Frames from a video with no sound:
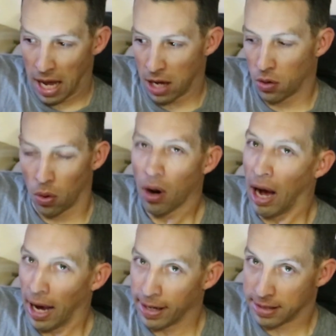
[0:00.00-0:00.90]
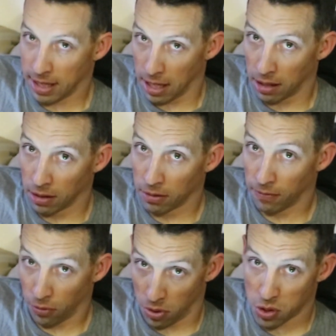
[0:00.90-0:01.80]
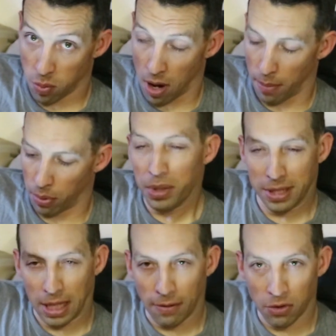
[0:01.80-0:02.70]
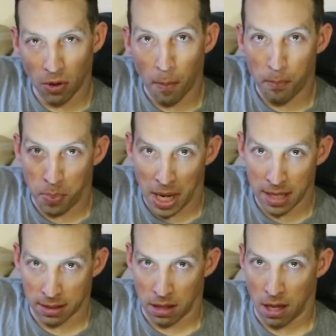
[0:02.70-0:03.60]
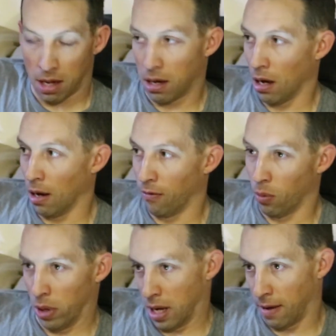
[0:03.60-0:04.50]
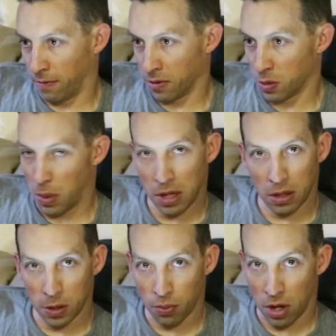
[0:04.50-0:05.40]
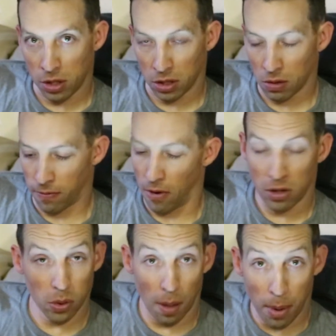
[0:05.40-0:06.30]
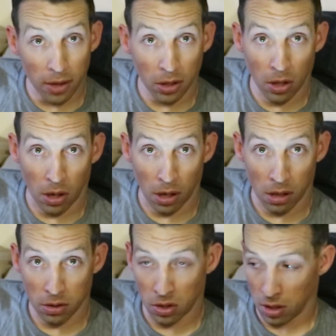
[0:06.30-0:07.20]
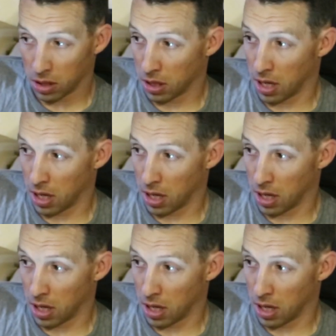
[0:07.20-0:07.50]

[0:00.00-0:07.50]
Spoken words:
and or I did for the swap. But to give you a baseline of what I've spent on this project so far. So I bought the car. It's